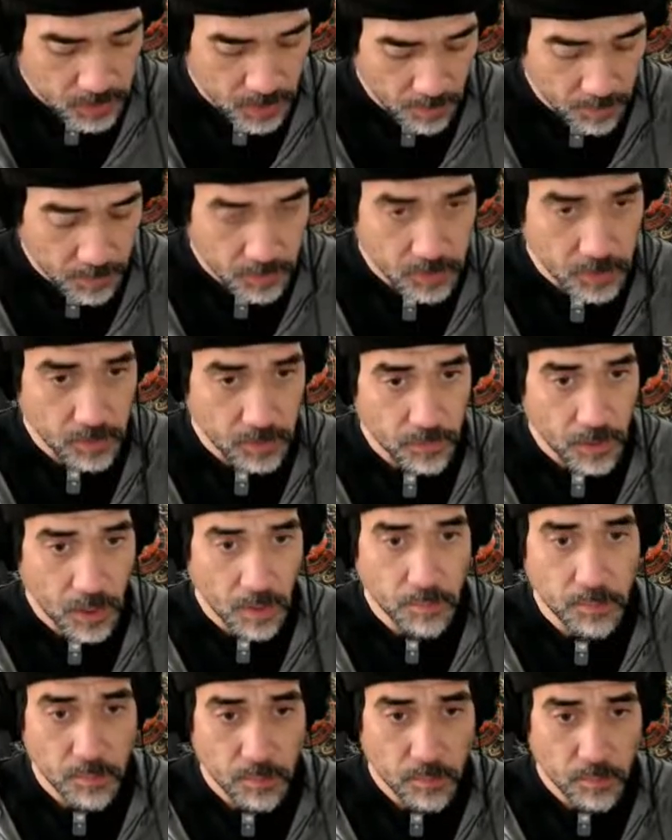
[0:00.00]
I believe
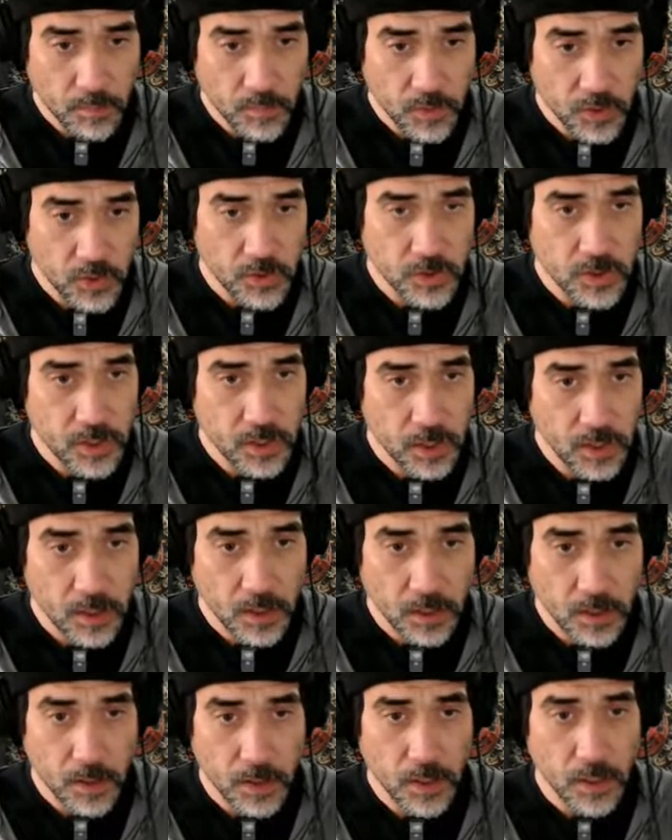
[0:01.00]
that music
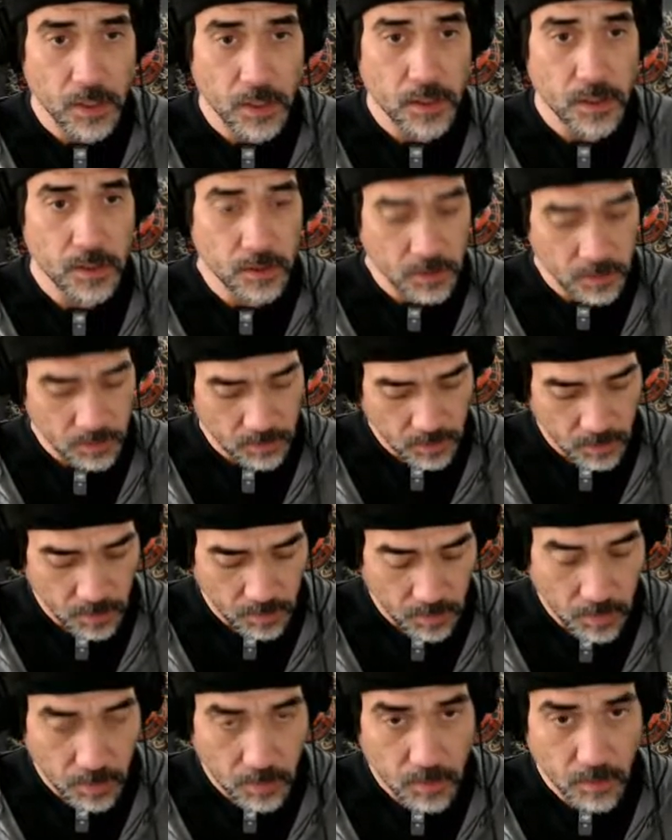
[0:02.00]
is
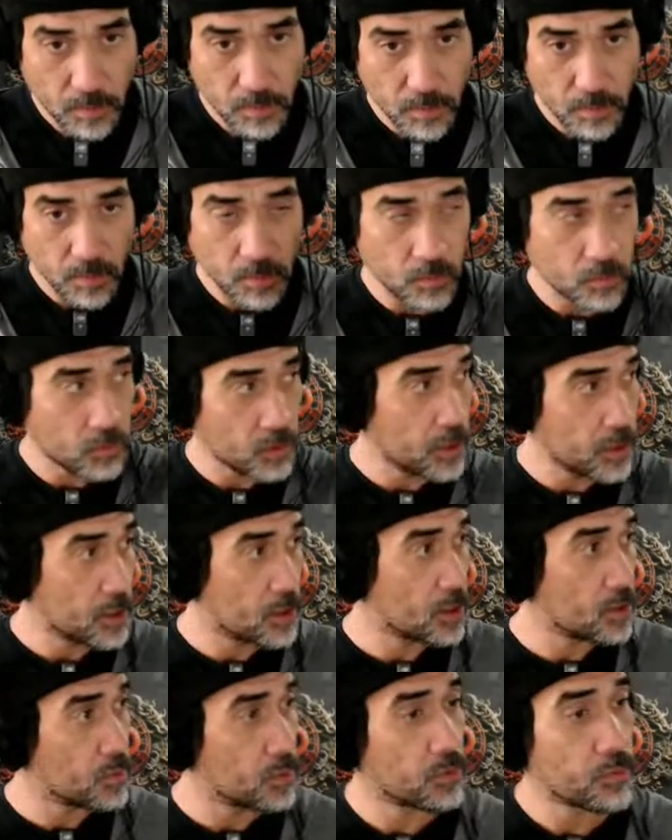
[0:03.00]
really
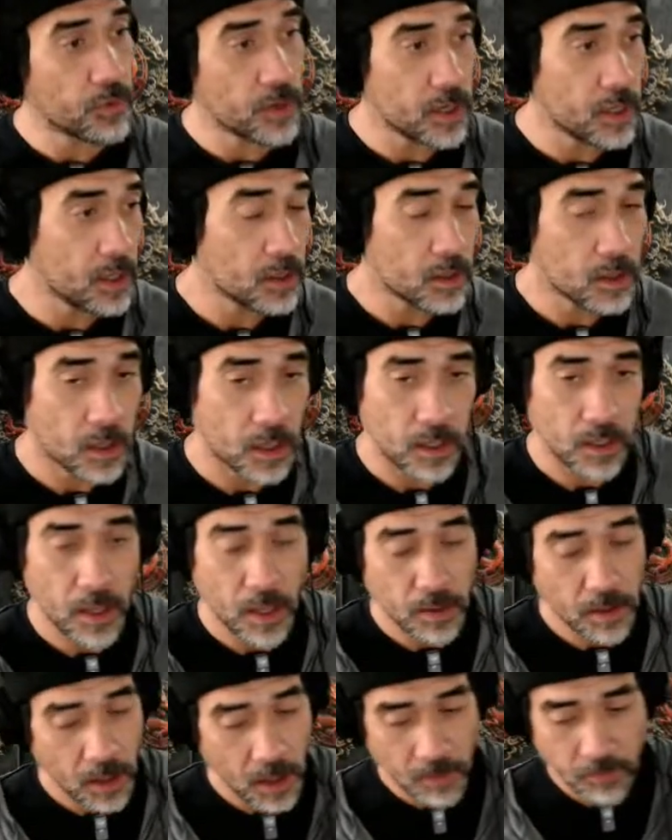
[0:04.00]
good with reading, and I
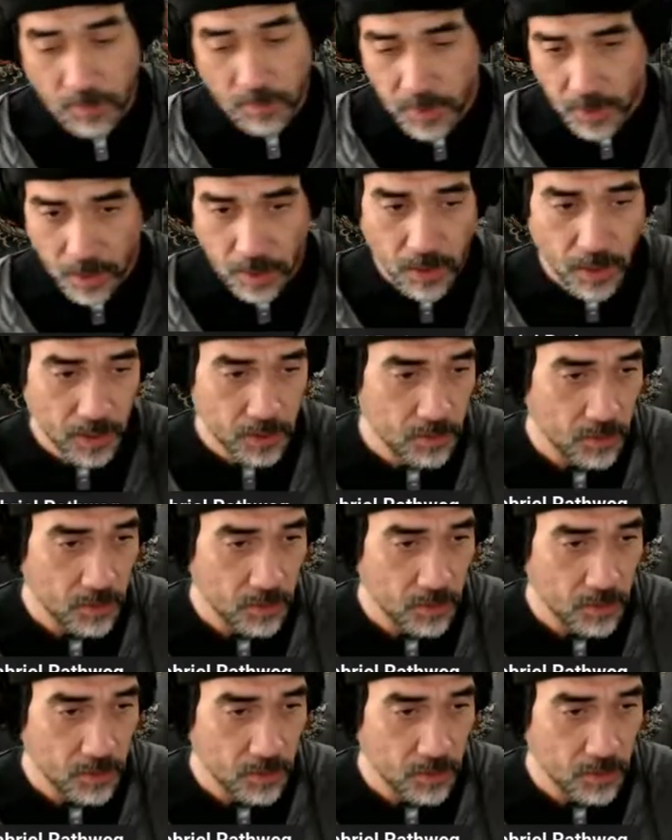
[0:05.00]
have them together. Like,